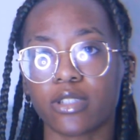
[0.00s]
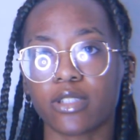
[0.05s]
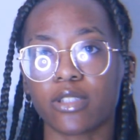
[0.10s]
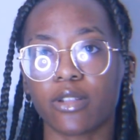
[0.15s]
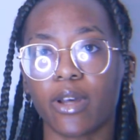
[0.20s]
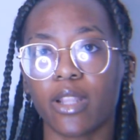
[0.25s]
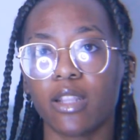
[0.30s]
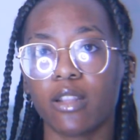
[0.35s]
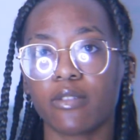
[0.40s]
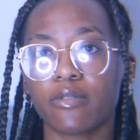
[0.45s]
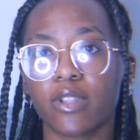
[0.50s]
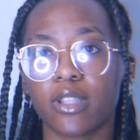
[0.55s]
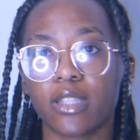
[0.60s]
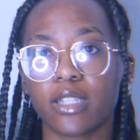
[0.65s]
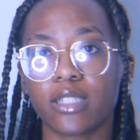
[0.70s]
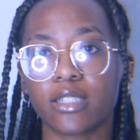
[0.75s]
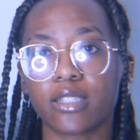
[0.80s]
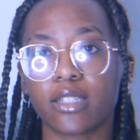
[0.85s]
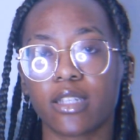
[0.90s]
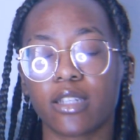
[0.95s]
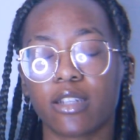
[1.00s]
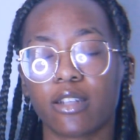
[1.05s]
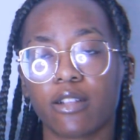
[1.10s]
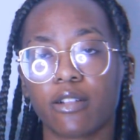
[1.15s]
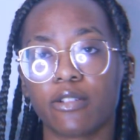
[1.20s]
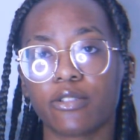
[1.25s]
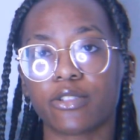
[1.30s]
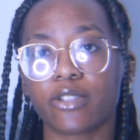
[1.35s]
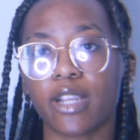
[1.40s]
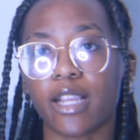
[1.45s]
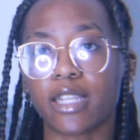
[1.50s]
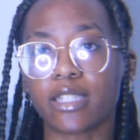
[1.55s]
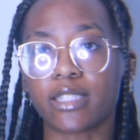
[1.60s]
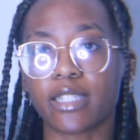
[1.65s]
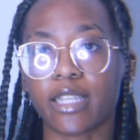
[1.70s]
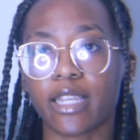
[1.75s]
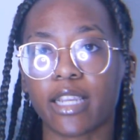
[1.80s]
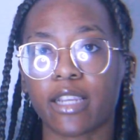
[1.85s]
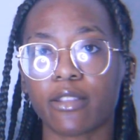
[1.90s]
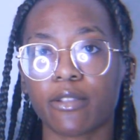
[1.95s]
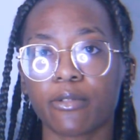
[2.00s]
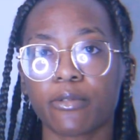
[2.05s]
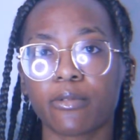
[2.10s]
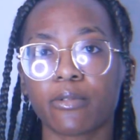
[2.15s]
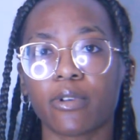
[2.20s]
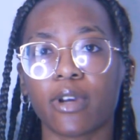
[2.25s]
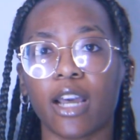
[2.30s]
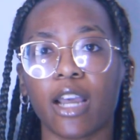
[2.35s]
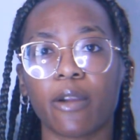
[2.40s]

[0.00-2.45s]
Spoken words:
So I love that this enclosure has the handle.